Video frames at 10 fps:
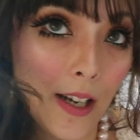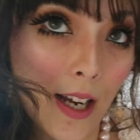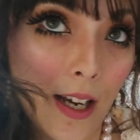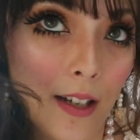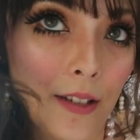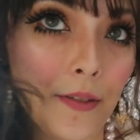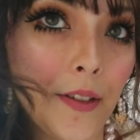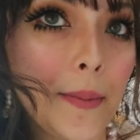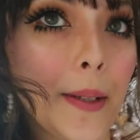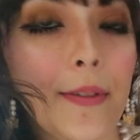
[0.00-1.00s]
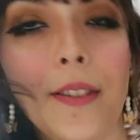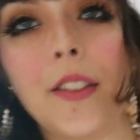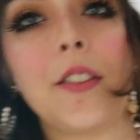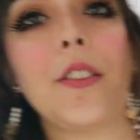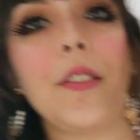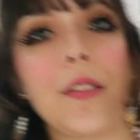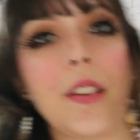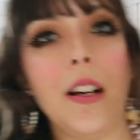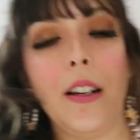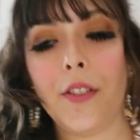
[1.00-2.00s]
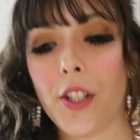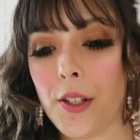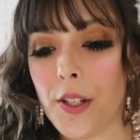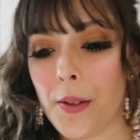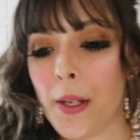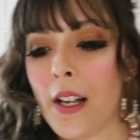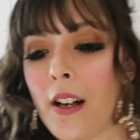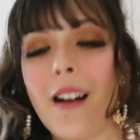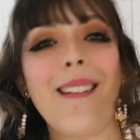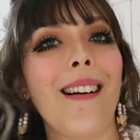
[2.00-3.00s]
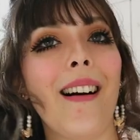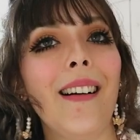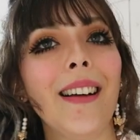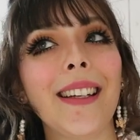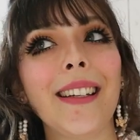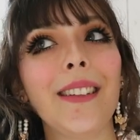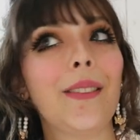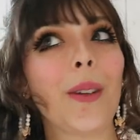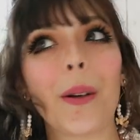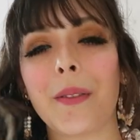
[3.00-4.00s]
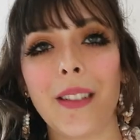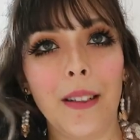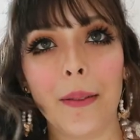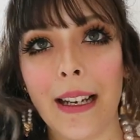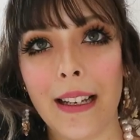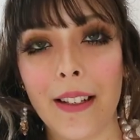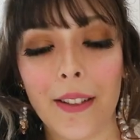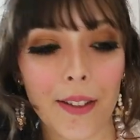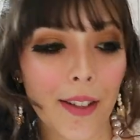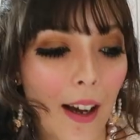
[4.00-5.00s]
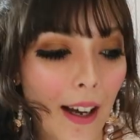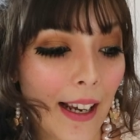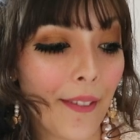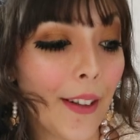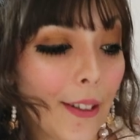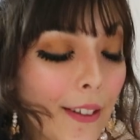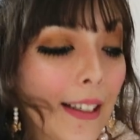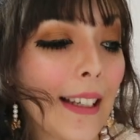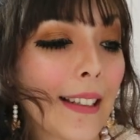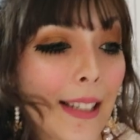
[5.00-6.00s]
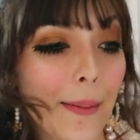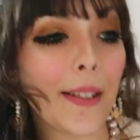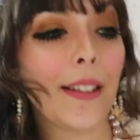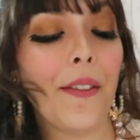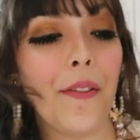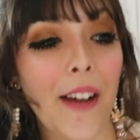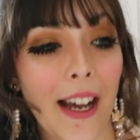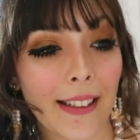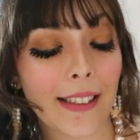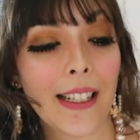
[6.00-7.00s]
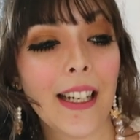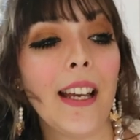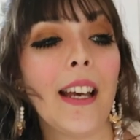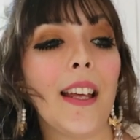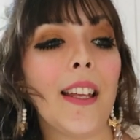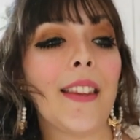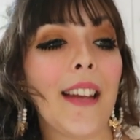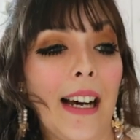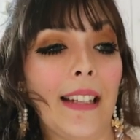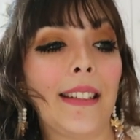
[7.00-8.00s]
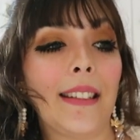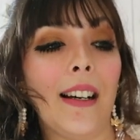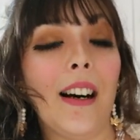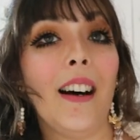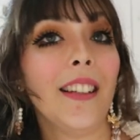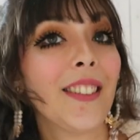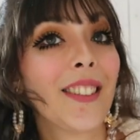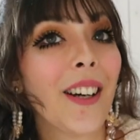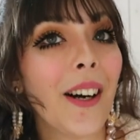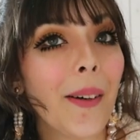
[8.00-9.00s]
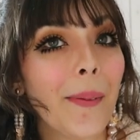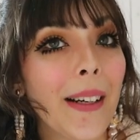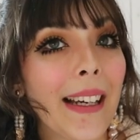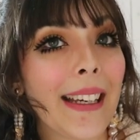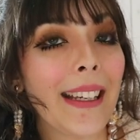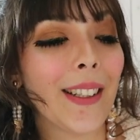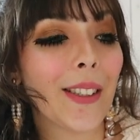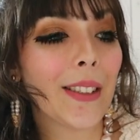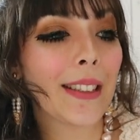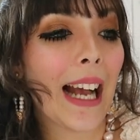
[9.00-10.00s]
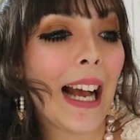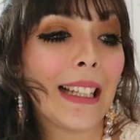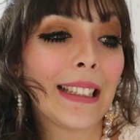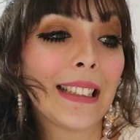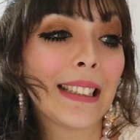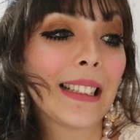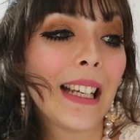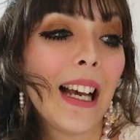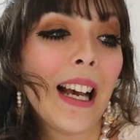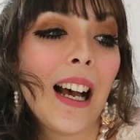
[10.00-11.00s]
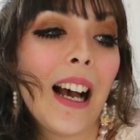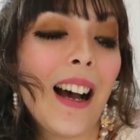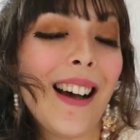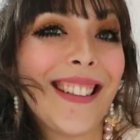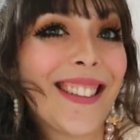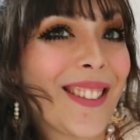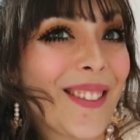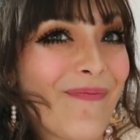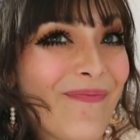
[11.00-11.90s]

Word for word: tell from the previous shoes I've shown you, I don't really wear heels. I have long accepted the fact that I just can't wear heels and I just,